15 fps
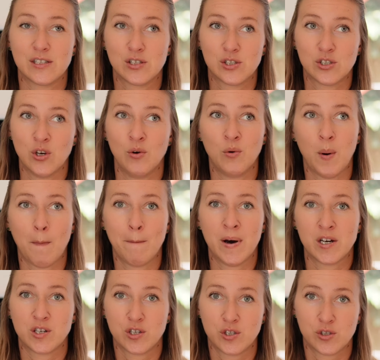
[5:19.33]
so
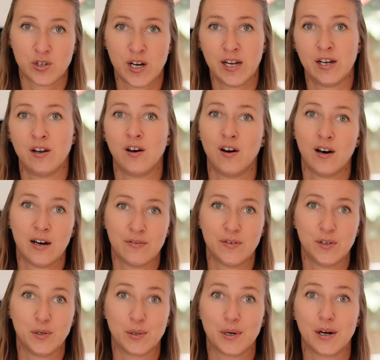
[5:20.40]
much strain
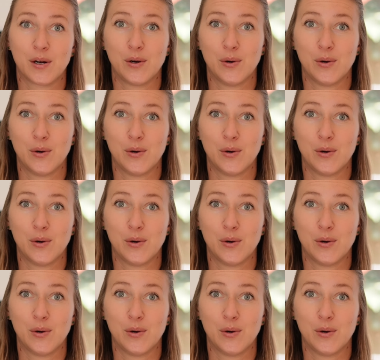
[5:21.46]
off your